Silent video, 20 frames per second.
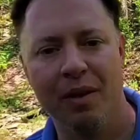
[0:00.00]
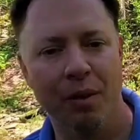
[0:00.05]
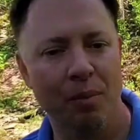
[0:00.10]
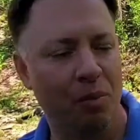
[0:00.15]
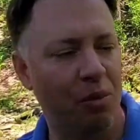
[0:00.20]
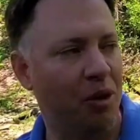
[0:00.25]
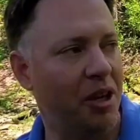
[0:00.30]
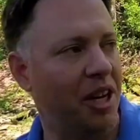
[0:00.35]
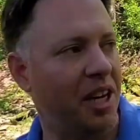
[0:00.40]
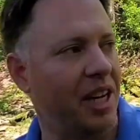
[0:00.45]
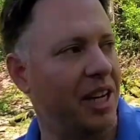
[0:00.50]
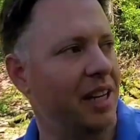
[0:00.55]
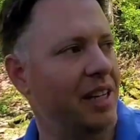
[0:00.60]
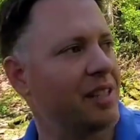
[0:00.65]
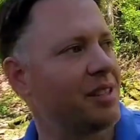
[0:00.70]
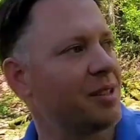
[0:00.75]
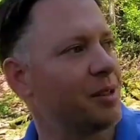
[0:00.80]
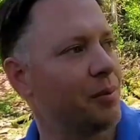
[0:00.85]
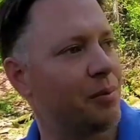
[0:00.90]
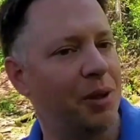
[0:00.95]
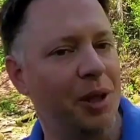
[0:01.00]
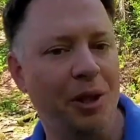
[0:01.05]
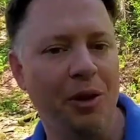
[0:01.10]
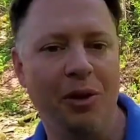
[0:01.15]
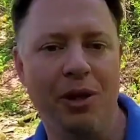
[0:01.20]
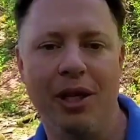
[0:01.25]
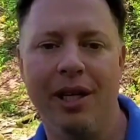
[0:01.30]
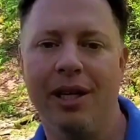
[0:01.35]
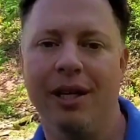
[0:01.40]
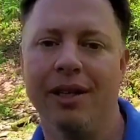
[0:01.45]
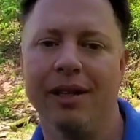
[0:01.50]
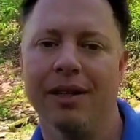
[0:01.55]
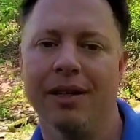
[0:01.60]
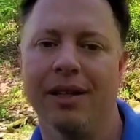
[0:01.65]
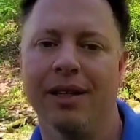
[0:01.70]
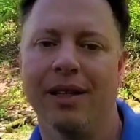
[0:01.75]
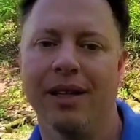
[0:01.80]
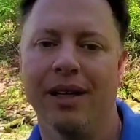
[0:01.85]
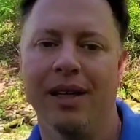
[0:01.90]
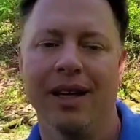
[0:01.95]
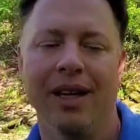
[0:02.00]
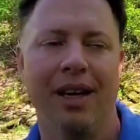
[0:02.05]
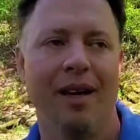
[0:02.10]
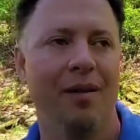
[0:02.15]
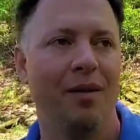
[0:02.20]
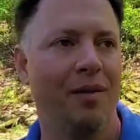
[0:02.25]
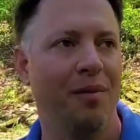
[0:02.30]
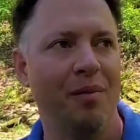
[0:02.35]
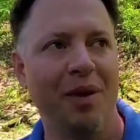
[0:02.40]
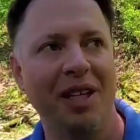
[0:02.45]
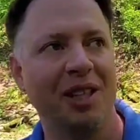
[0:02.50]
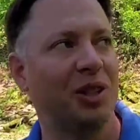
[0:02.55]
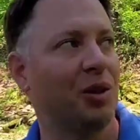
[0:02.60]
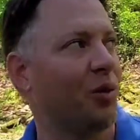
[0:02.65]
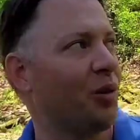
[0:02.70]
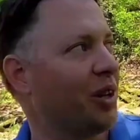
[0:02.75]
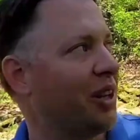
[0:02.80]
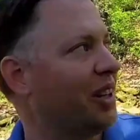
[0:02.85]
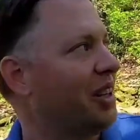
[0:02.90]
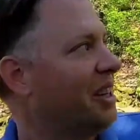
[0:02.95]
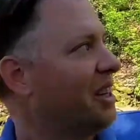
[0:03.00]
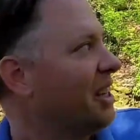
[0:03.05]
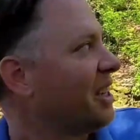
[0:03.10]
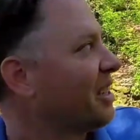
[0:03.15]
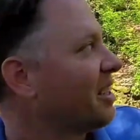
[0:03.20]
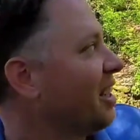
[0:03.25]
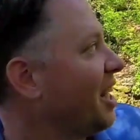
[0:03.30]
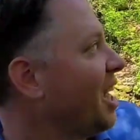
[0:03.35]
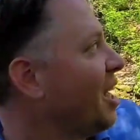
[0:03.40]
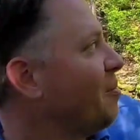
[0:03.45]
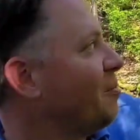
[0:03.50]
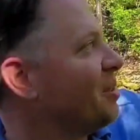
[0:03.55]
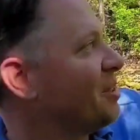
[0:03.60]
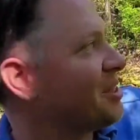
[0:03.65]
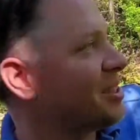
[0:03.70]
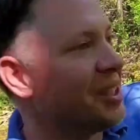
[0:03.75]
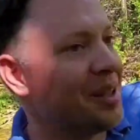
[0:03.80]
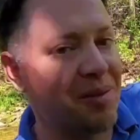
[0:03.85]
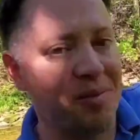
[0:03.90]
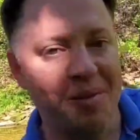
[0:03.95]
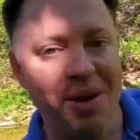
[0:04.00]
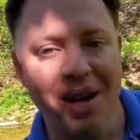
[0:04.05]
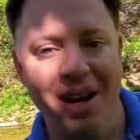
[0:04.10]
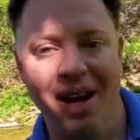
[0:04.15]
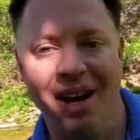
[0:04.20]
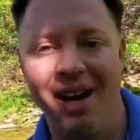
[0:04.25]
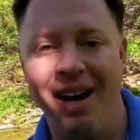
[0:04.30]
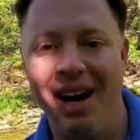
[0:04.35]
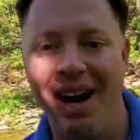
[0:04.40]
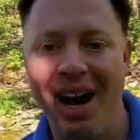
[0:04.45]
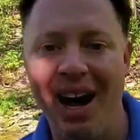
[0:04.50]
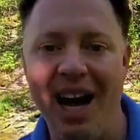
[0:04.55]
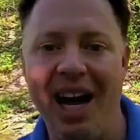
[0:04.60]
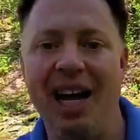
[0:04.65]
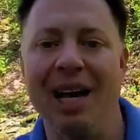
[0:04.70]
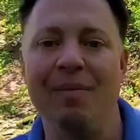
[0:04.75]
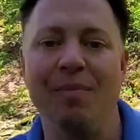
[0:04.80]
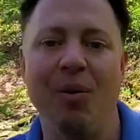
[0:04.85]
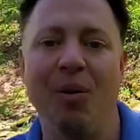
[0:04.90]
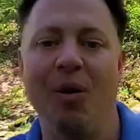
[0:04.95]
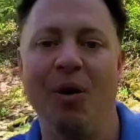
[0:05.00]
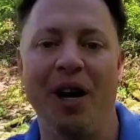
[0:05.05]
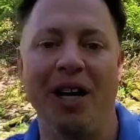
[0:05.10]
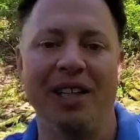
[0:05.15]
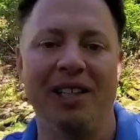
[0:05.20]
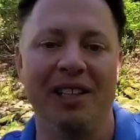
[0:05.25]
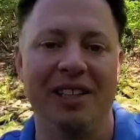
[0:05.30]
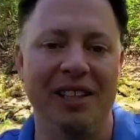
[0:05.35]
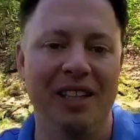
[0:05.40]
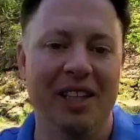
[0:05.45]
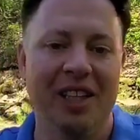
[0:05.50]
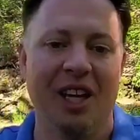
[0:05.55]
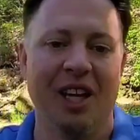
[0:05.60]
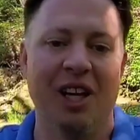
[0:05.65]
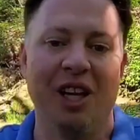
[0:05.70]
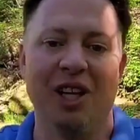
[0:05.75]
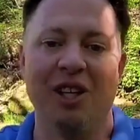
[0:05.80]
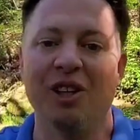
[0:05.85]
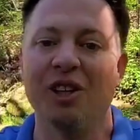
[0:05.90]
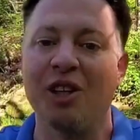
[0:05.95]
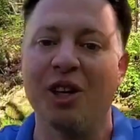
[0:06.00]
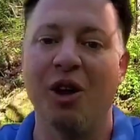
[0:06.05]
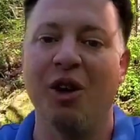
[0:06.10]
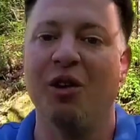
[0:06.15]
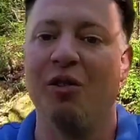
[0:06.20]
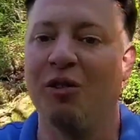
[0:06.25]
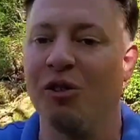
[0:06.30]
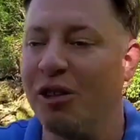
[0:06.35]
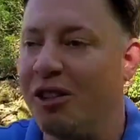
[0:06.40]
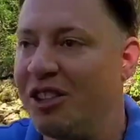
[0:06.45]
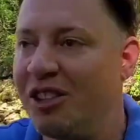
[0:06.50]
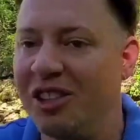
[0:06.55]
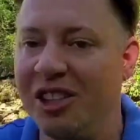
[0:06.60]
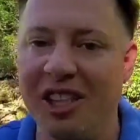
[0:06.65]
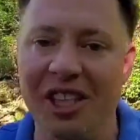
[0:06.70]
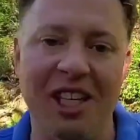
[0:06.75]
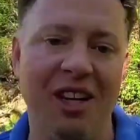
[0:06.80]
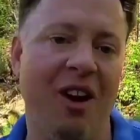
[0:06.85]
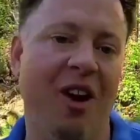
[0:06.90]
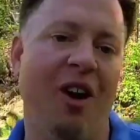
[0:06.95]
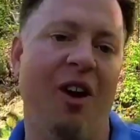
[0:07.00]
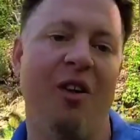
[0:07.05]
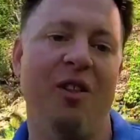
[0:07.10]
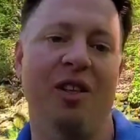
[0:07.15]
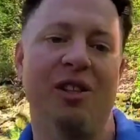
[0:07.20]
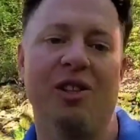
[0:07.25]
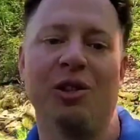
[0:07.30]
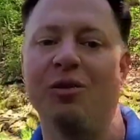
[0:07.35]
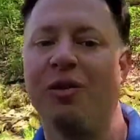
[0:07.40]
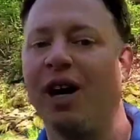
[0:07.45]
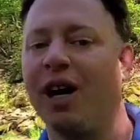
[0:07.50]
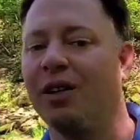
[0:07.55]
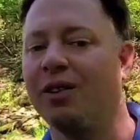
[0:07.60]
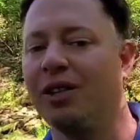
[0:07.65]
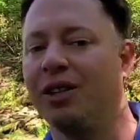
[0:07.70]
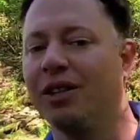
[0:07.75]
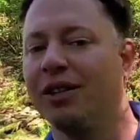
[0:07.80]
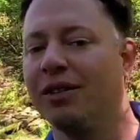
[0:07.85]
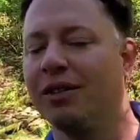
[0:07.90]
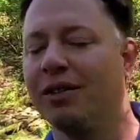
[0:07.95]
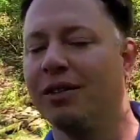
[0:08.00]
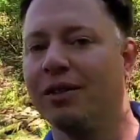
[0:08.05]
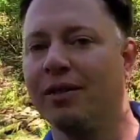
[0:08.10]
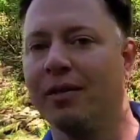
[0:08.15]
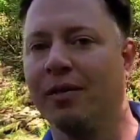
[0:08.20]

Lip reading: The breeze, the beauty, it makes you want to climb to some high point and look over and see all that's around you.